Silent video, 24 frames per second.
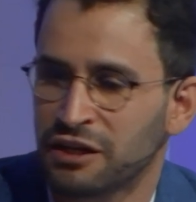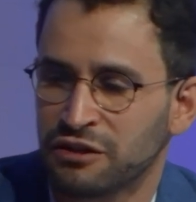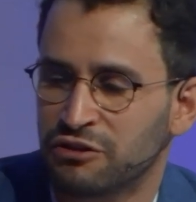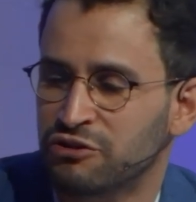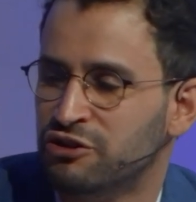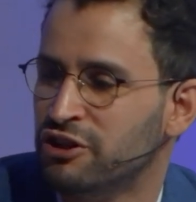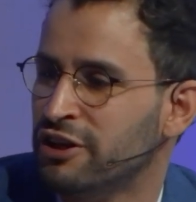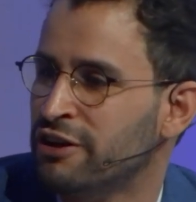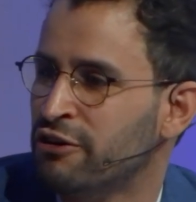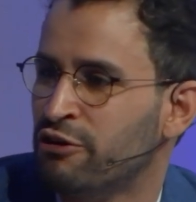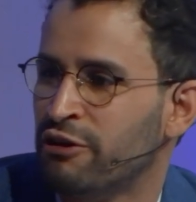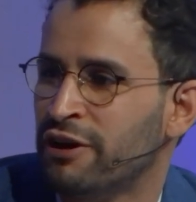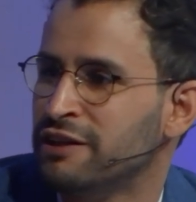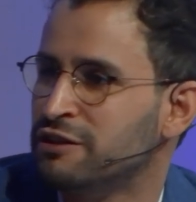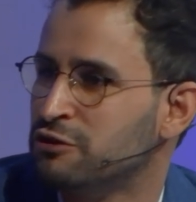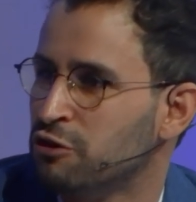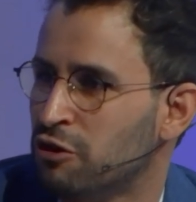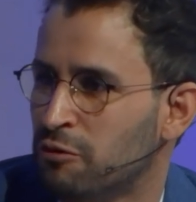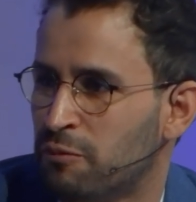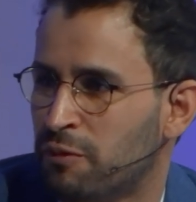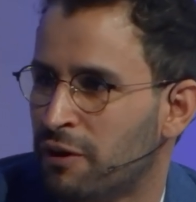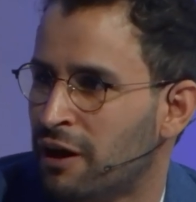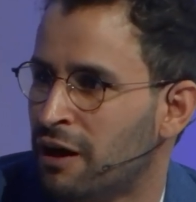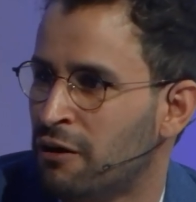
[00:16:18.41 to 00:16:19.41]
generate
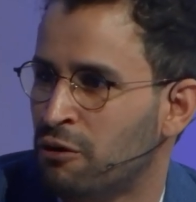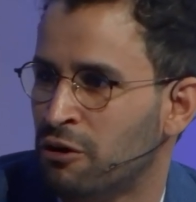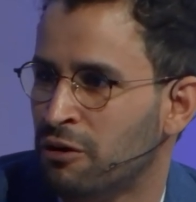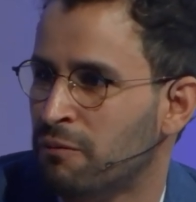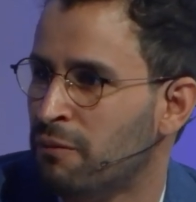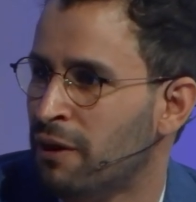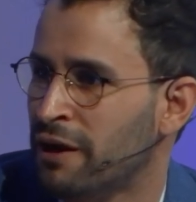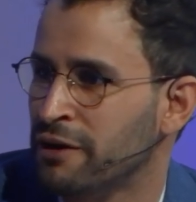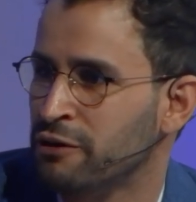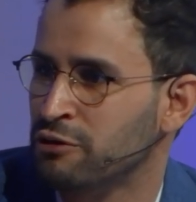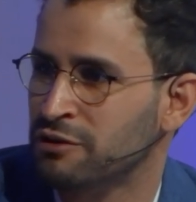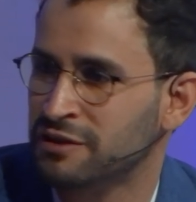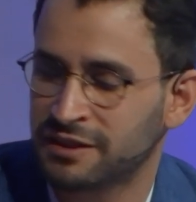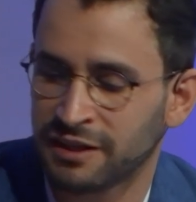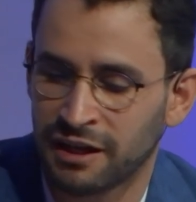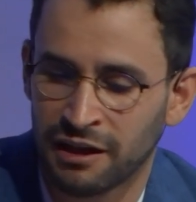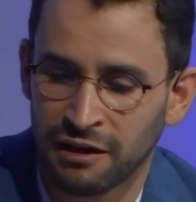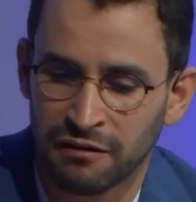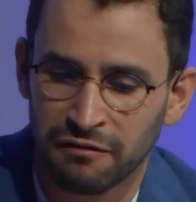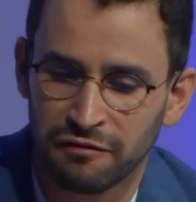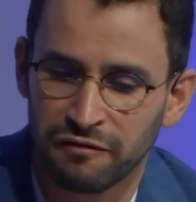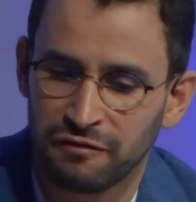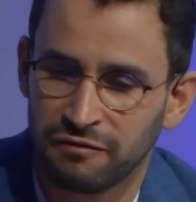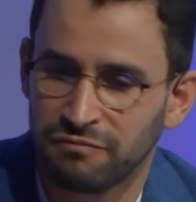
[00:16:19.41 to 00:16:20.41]
your power by
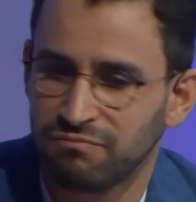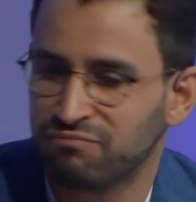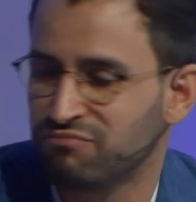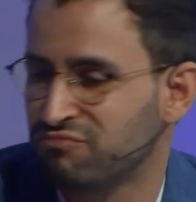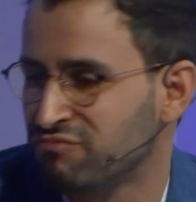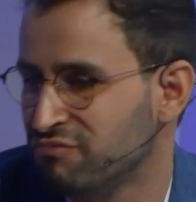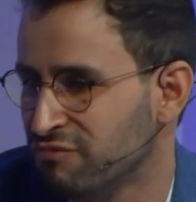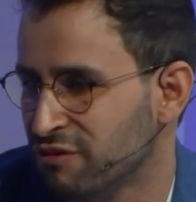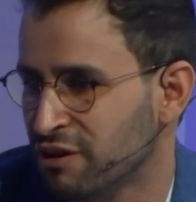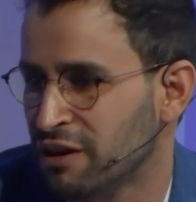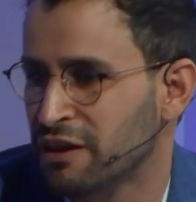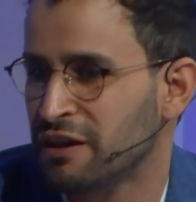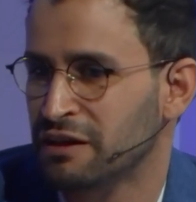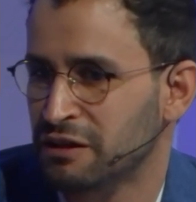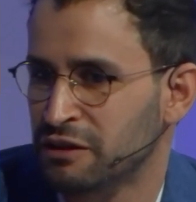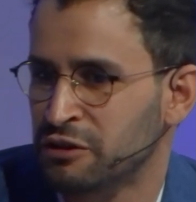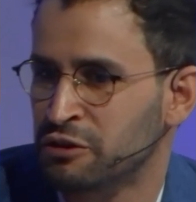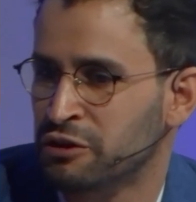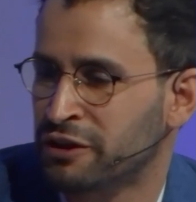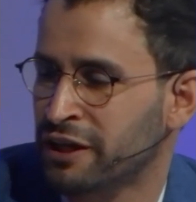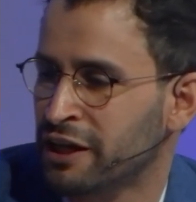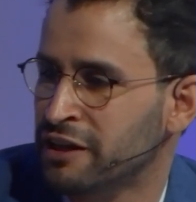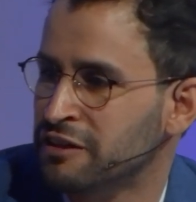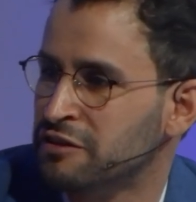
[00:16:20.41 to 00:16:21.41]
yourself,
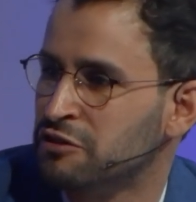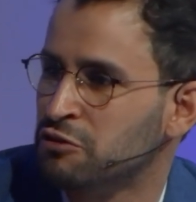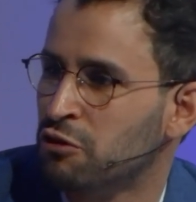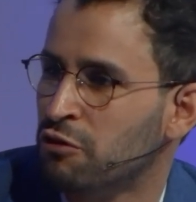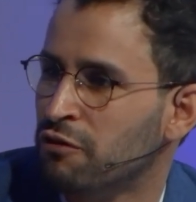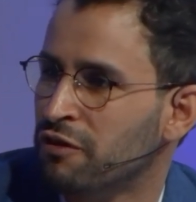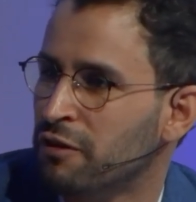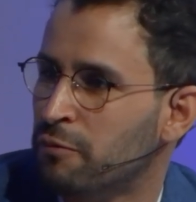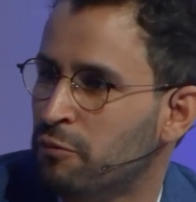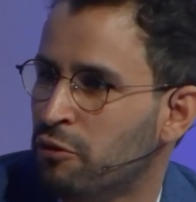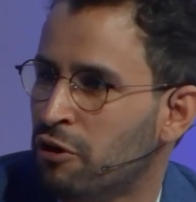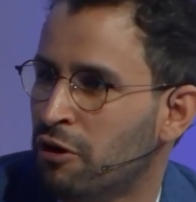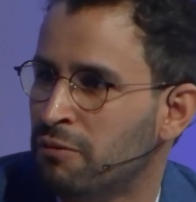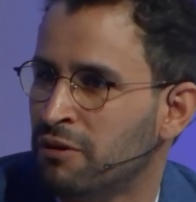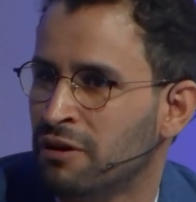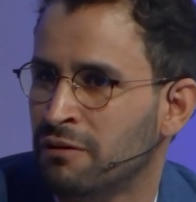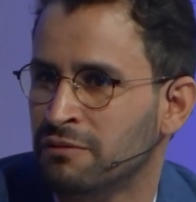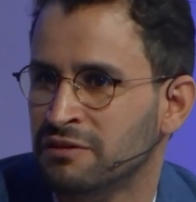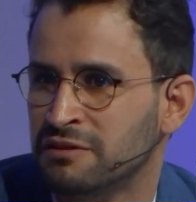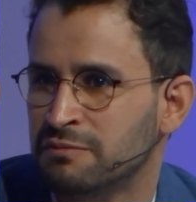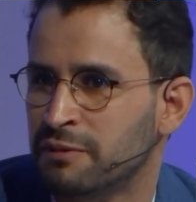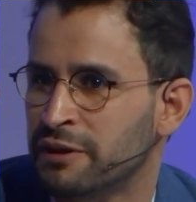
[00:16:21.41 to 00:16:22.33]
you can solve the problems.